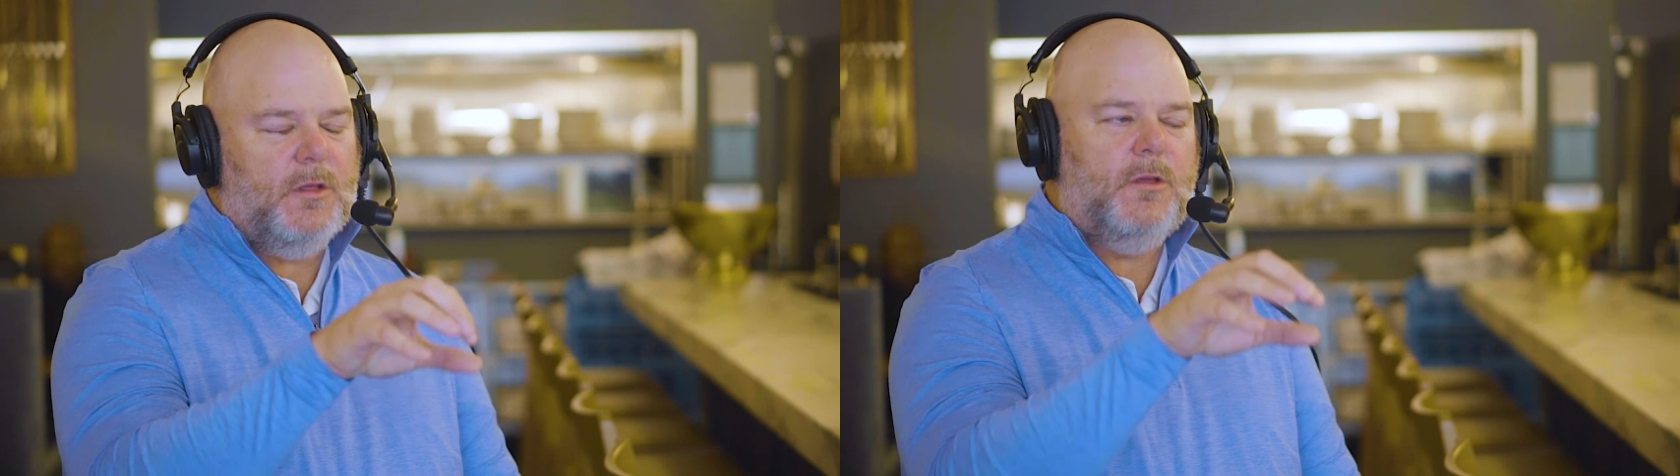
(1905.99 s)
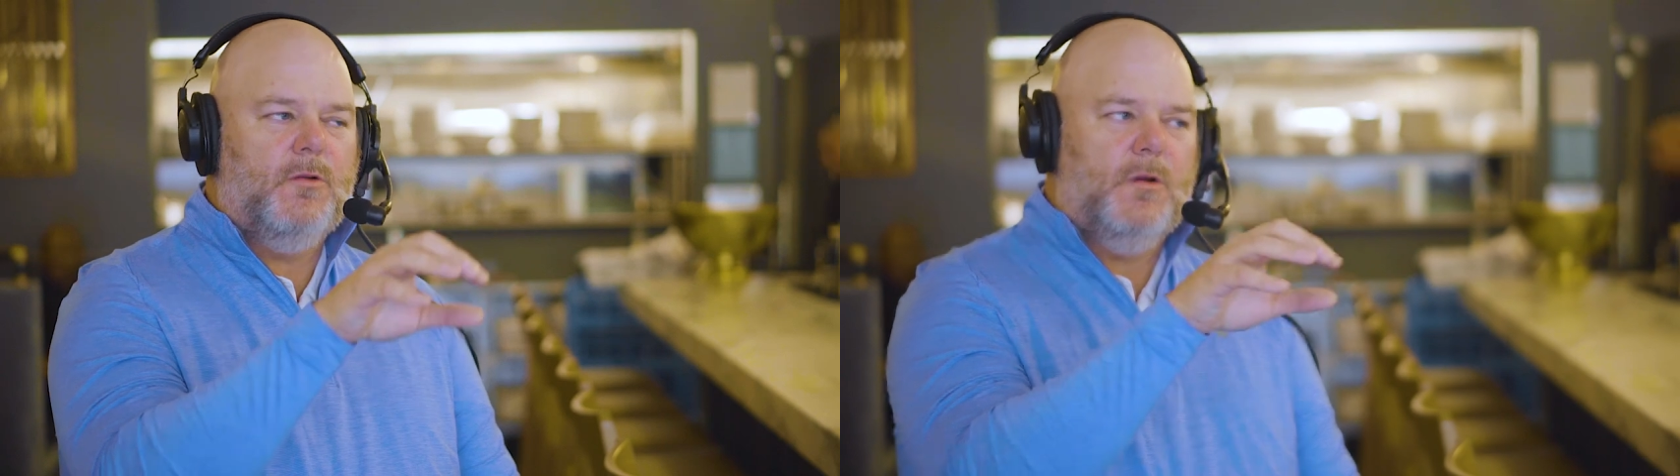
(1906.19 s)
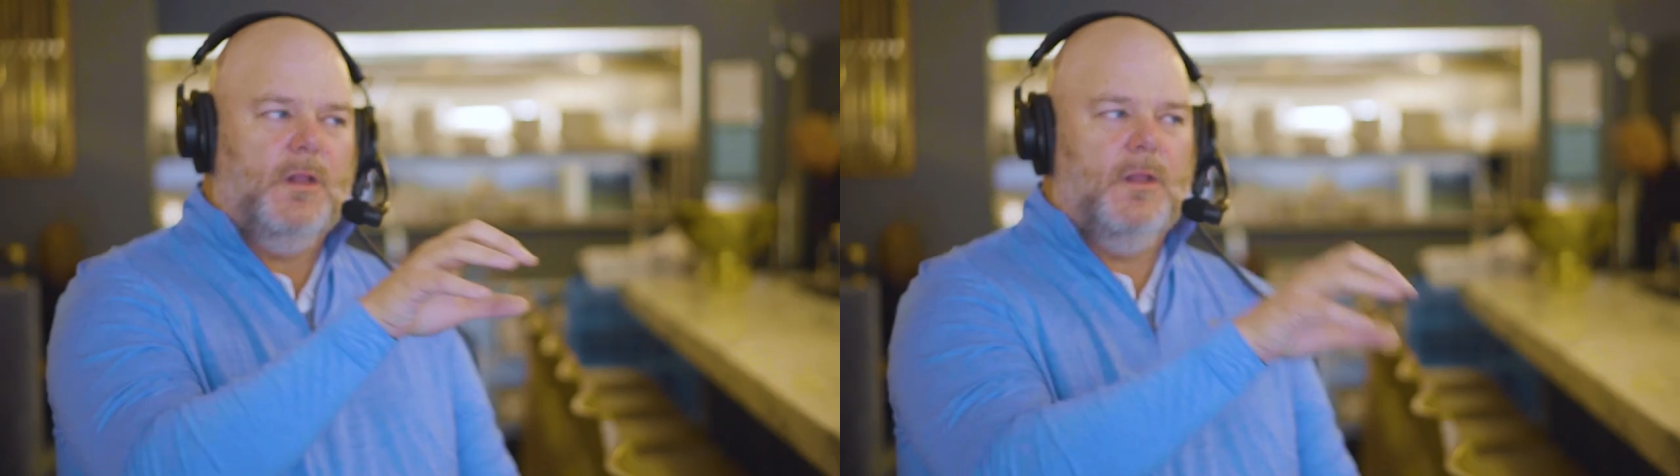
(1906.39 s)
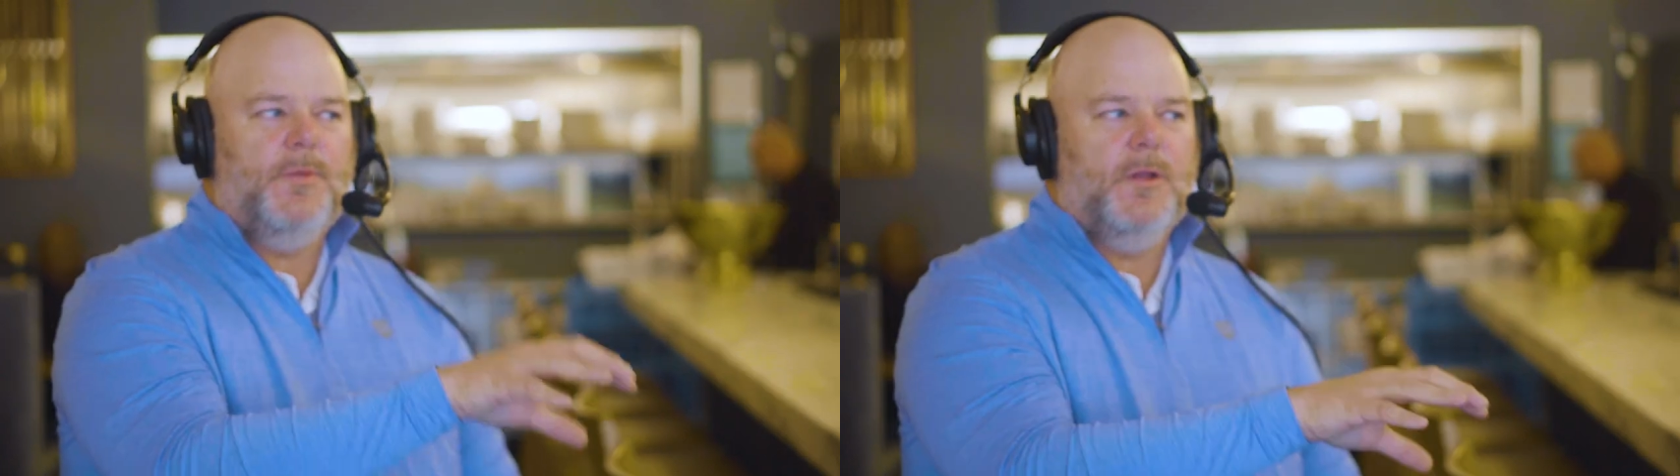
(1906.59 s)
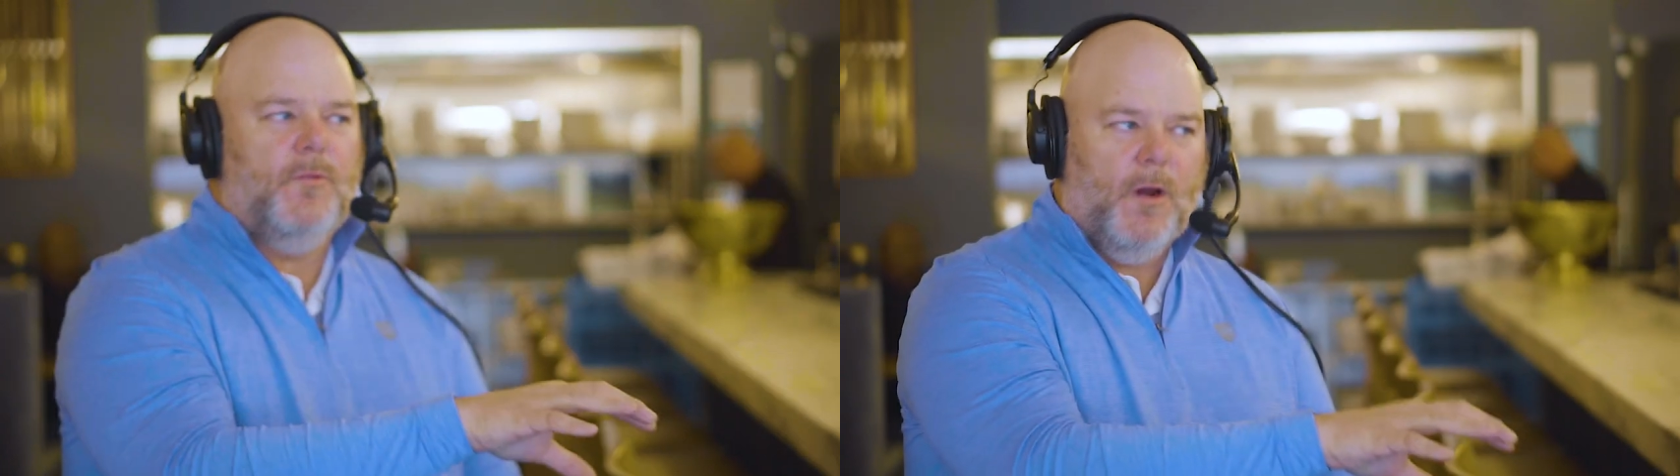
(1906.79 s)
you're an
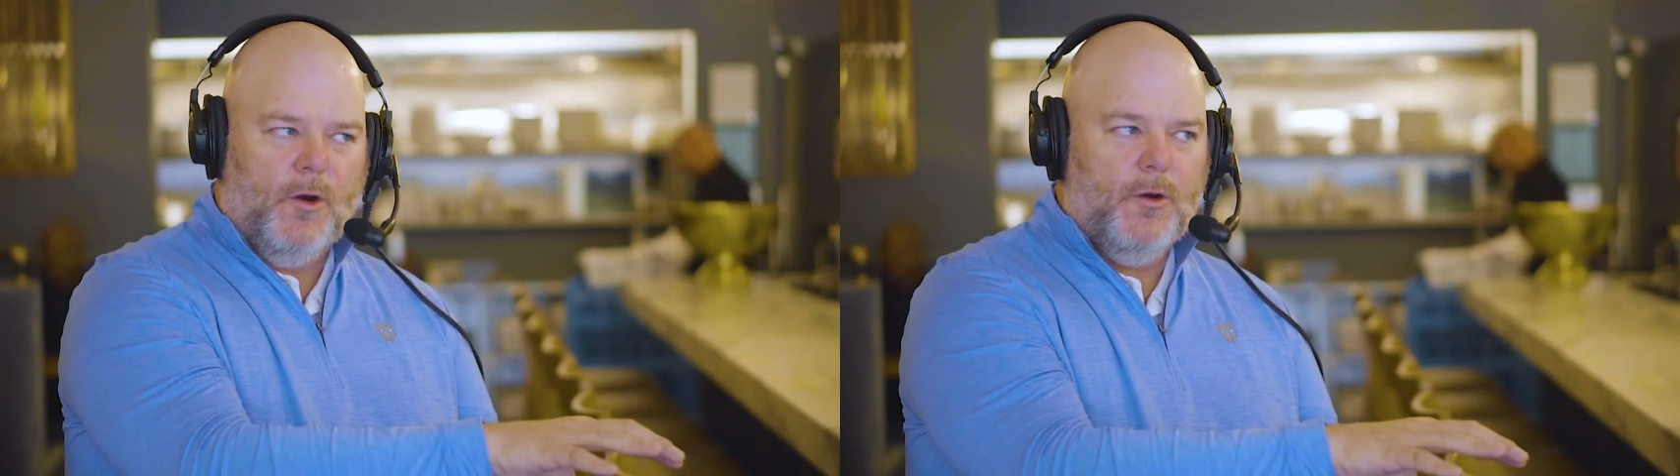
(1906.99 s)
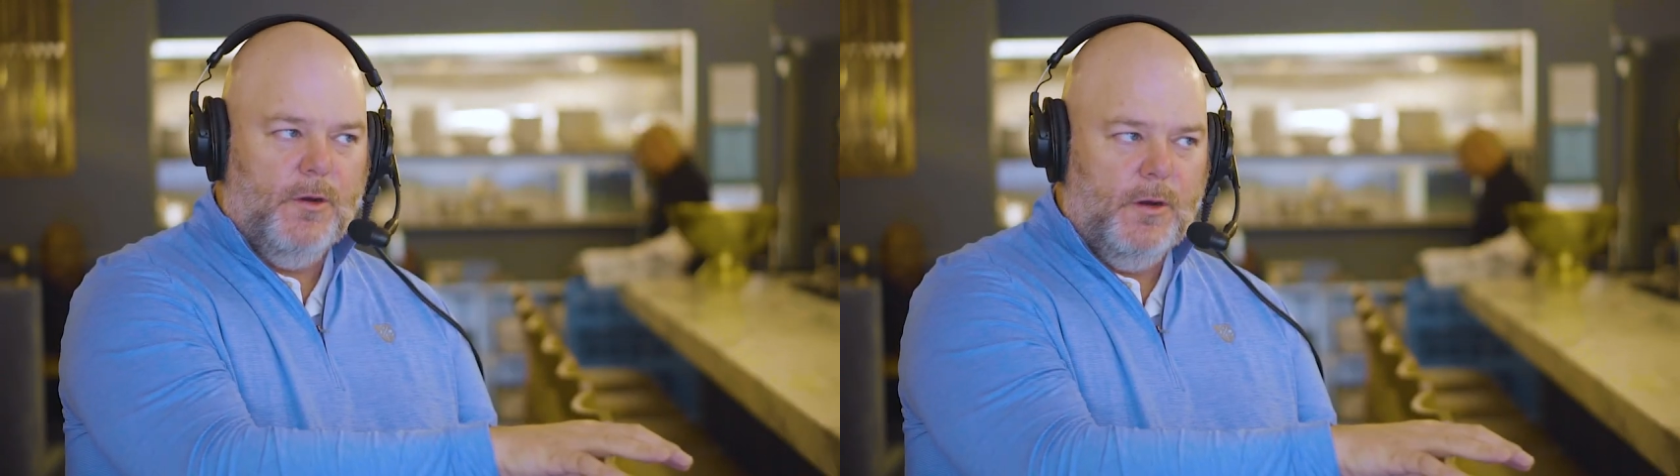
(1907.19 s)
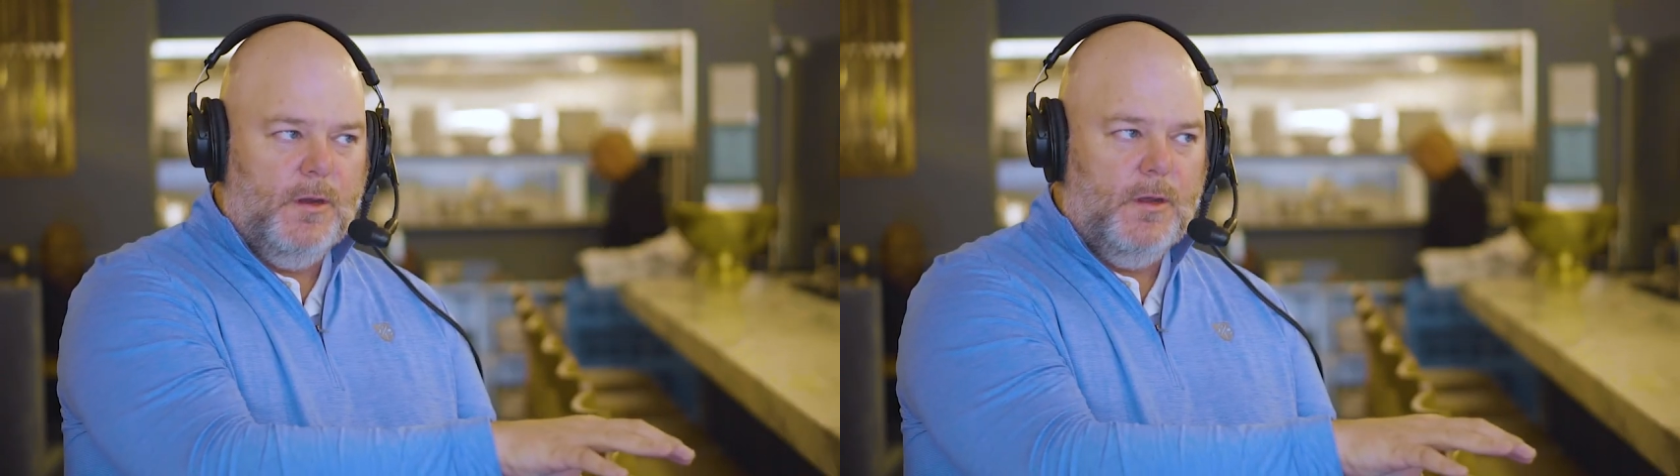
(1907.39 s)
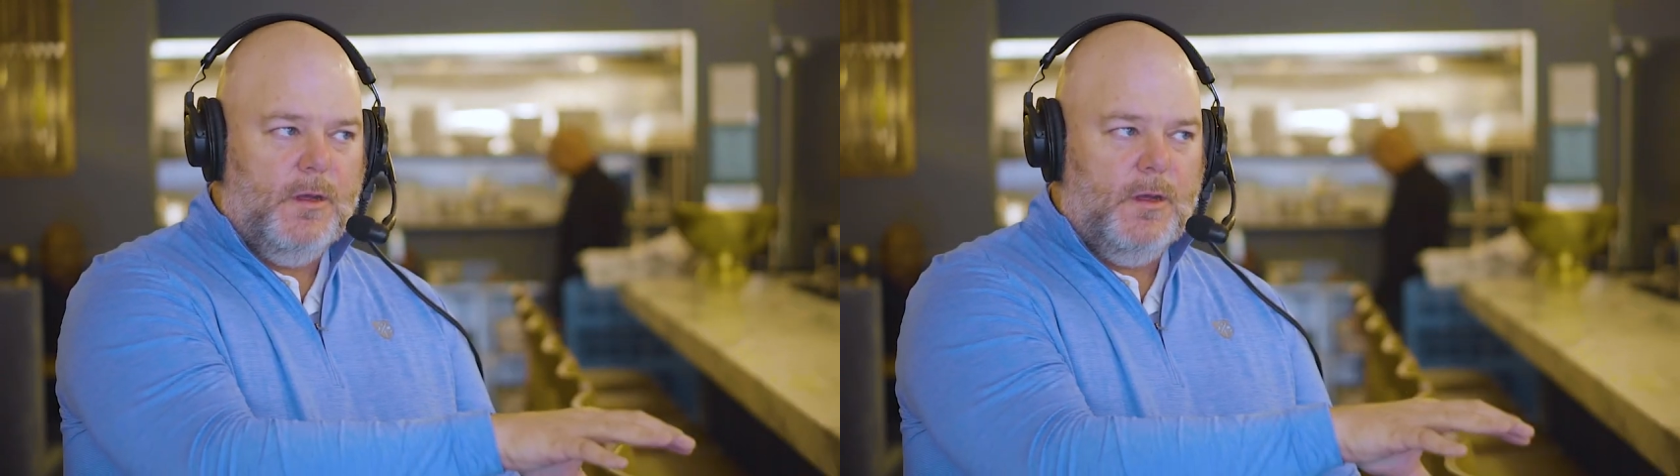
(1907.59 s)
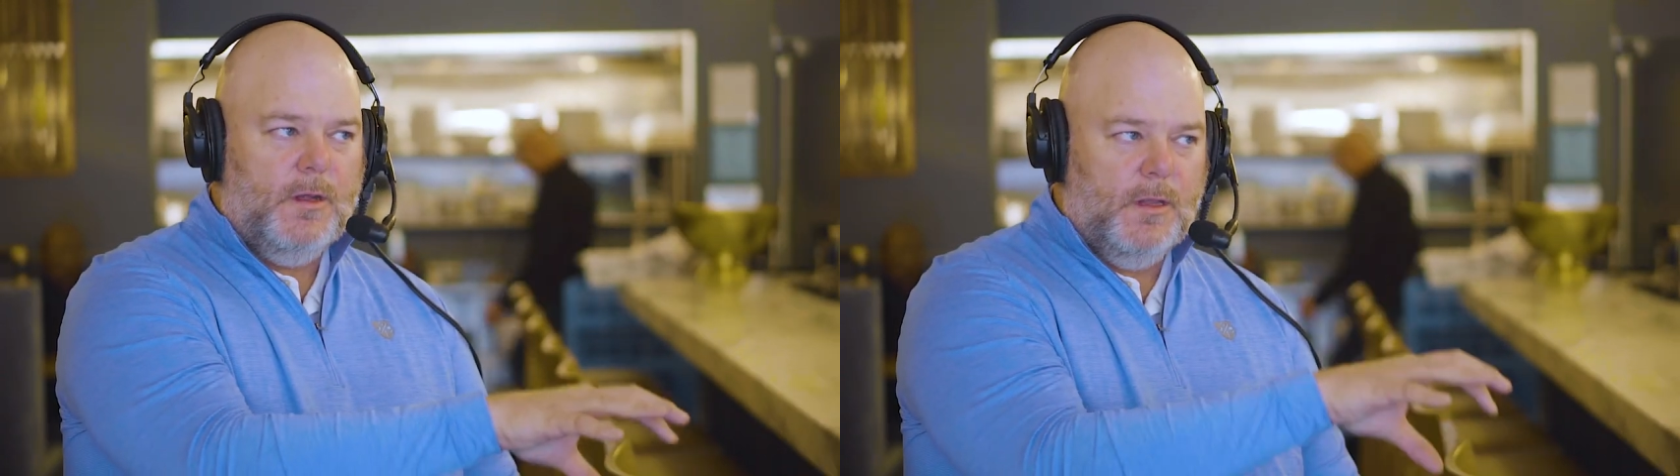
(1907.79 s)
Olympian runner.
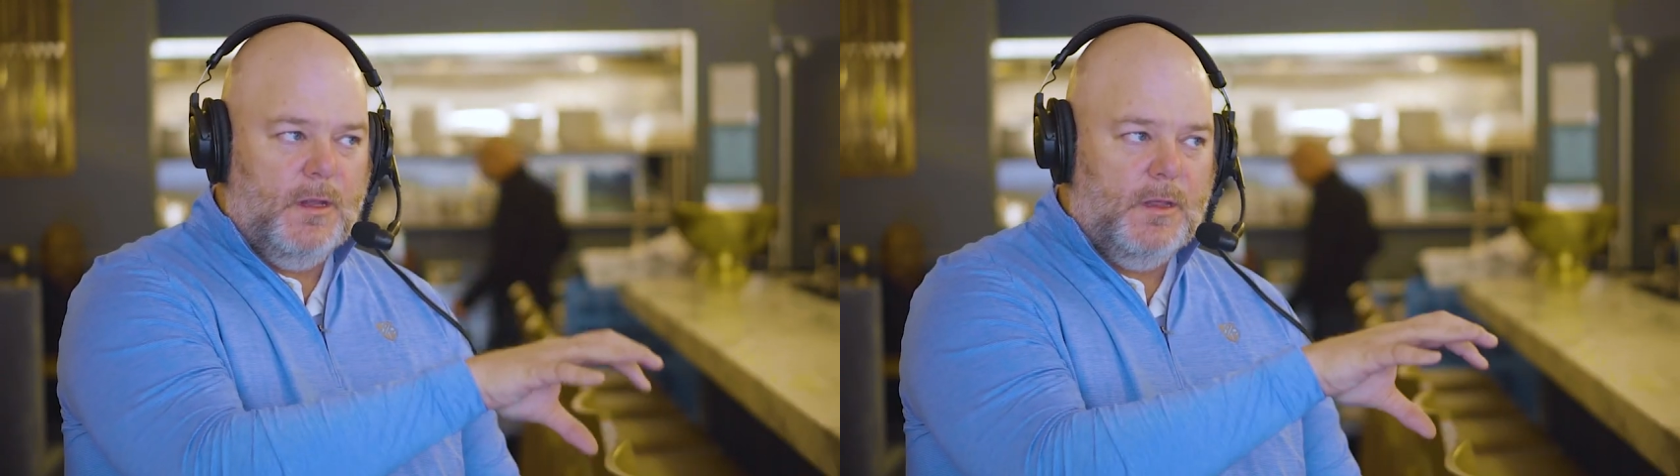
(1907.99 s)
Well,